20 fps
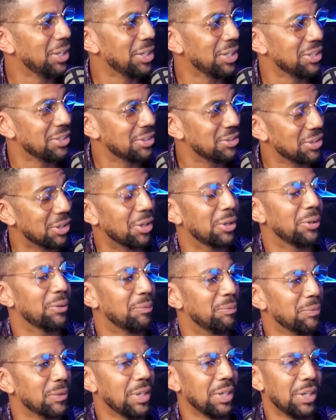Mm -hmm. So,
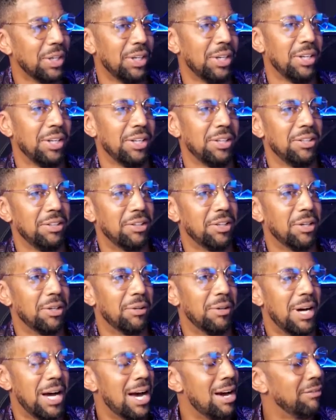you
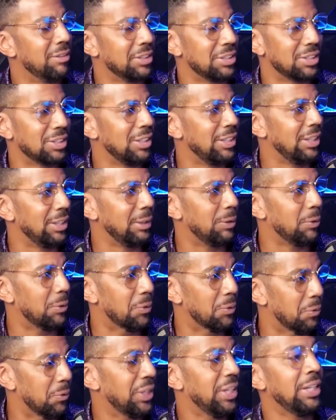know, obviously
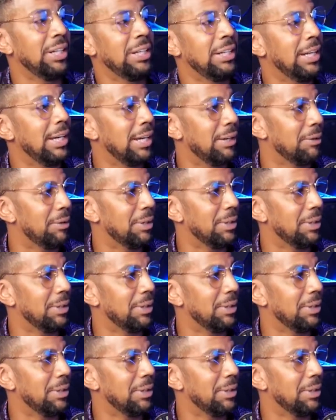we